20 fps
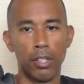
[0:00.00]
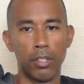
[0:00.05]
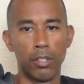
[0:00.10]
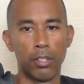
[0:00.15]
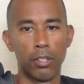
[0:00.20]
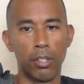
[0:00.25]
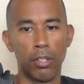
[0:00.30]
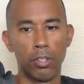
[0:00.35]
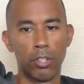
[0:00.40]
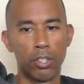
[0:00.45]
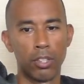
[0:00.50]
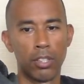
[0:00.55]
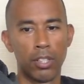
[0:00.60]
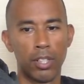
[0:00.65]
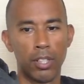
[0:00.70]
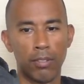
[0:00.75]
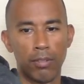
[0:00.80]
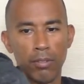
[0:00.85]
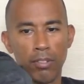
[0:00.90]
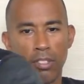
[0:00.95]
So just
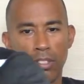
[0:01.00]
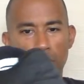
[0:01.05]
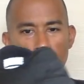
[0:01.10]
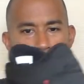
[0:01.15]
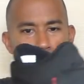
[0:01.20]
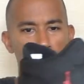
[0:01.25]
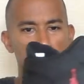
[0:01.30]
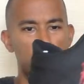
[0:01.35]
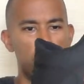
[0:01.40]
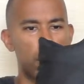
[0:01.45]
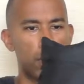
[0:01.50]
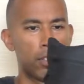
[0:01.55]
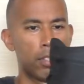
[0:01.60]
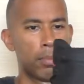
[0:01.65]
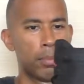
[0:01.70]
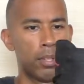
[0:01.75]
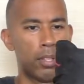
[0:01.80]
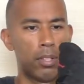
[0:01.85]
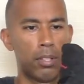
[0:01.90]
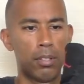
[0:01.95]
a
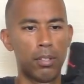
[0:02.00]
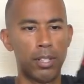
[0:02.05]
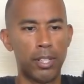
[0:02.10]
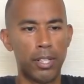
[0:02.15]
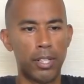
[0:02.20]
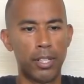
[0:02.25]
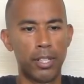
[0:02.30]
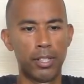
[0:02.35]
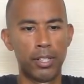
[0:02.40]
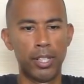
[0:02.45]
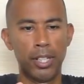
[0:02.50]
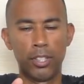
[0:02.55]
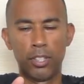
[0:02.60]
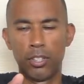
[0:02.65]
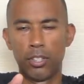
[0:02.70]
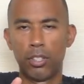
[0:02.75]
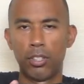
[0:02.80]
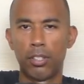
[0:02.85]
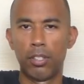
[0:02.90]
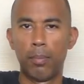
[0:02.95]
small
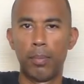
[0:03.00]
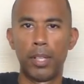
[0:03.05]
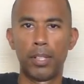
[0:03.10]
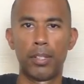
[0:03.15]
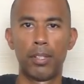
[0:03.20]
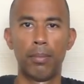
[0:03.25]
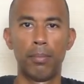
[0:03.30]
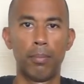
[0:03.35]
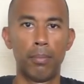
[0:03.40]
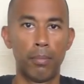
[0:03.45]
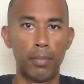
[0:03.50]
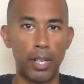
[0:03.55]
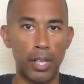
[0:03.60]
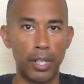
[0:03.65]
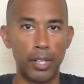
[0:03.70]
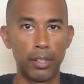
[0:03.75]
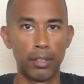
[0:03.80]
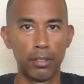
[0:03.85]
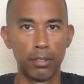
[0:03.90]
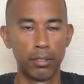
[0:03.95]
touch just to make them
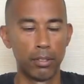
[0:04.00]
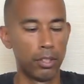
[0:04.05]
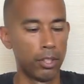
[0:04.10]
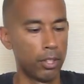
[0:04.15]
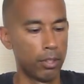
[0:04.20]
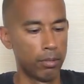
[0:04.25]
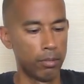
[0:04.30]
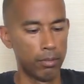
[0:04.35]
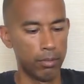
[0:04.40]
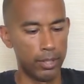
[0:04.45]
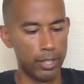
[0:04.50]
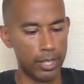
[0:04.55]
mine, you know.